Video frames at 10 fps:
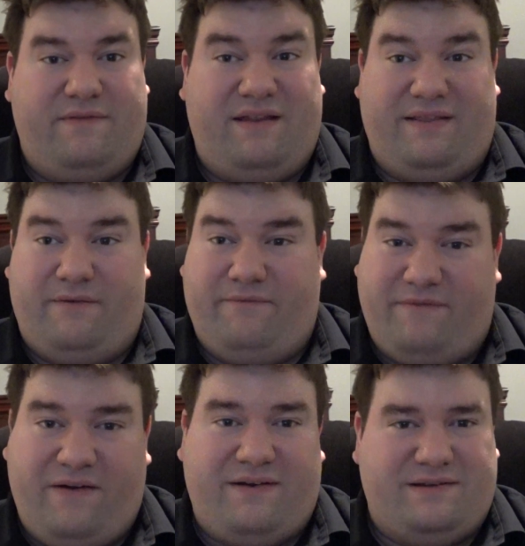their
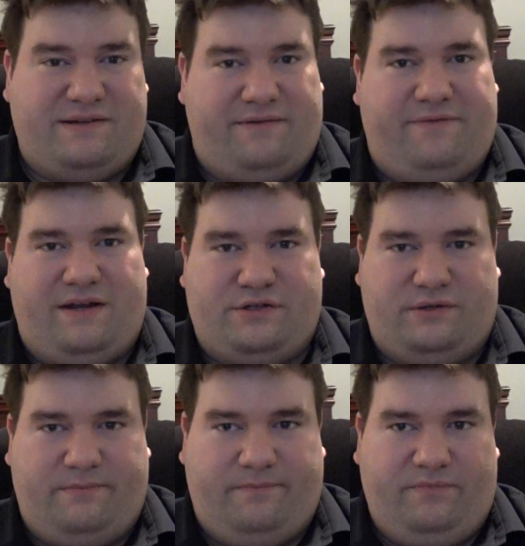very distinct
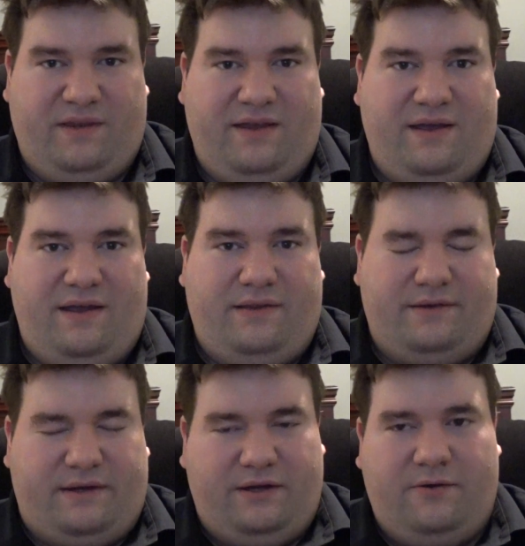fashion. The
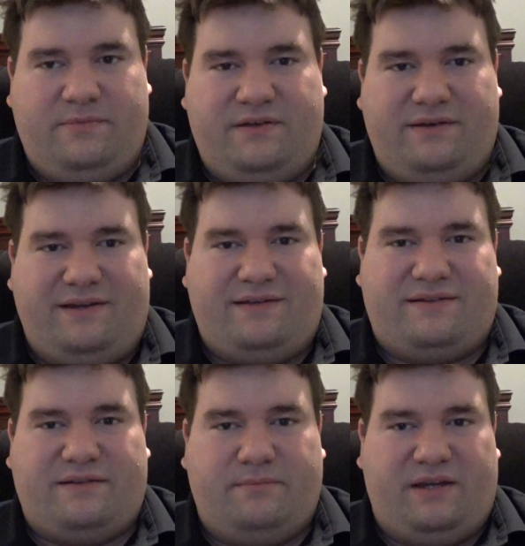cubes and
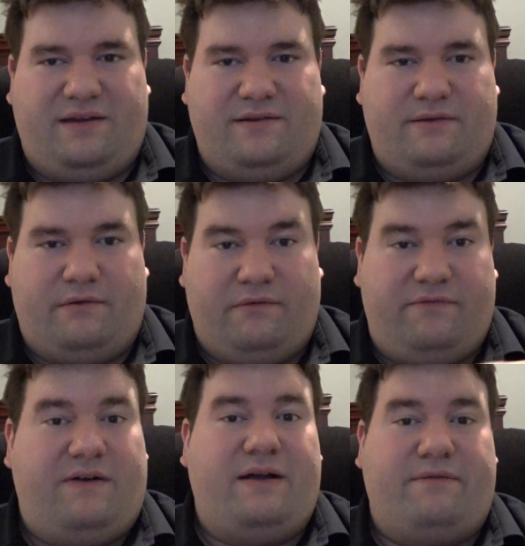discs, because there are
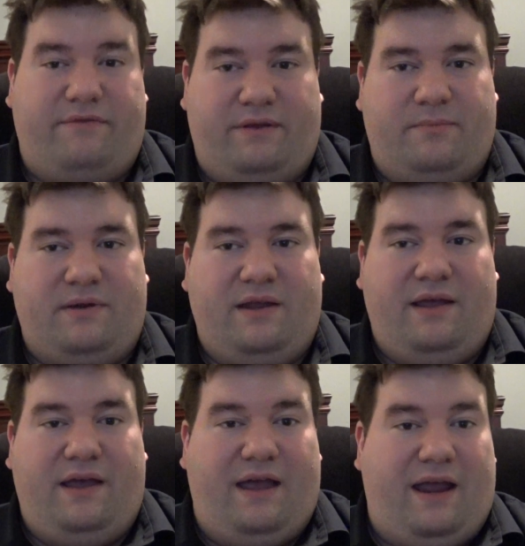5 of them,
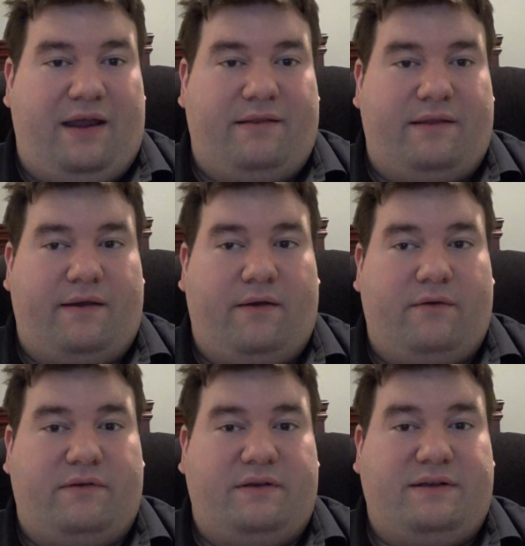and they are
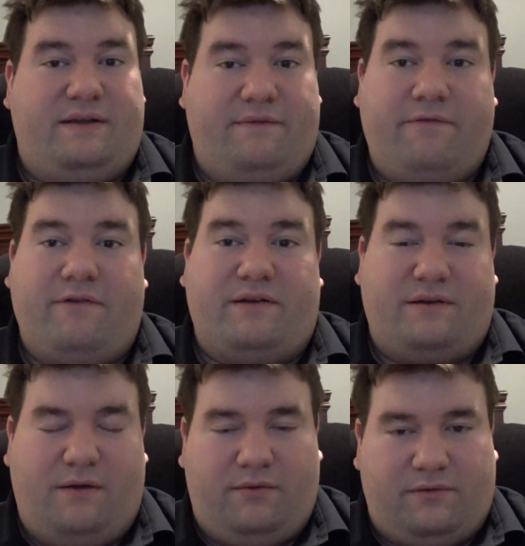different
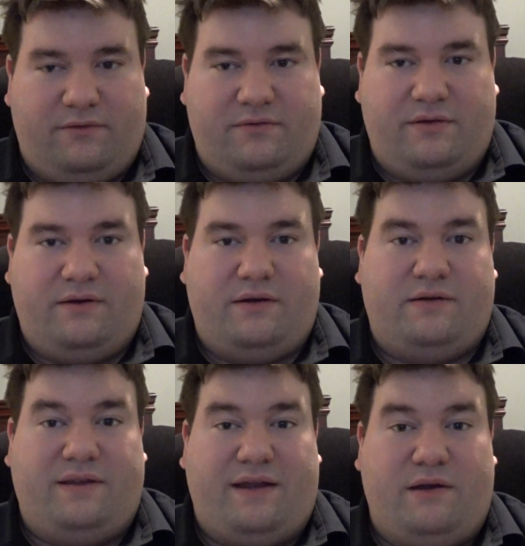colors,
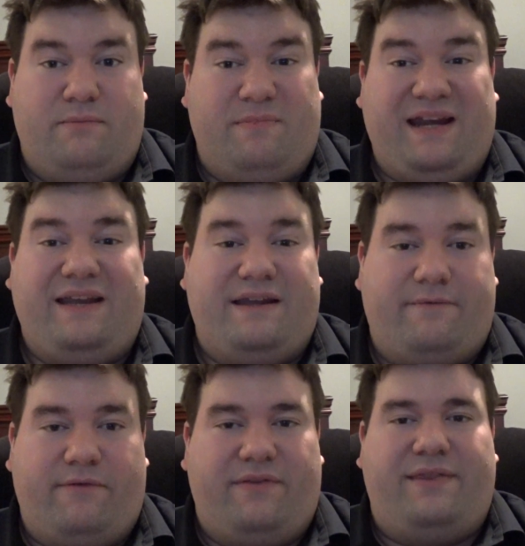they could mean
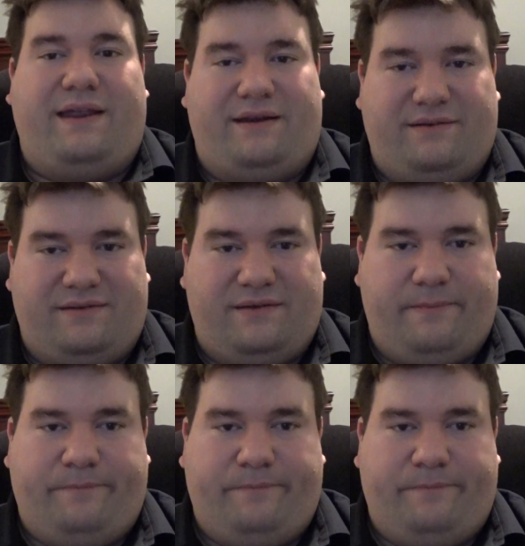different things.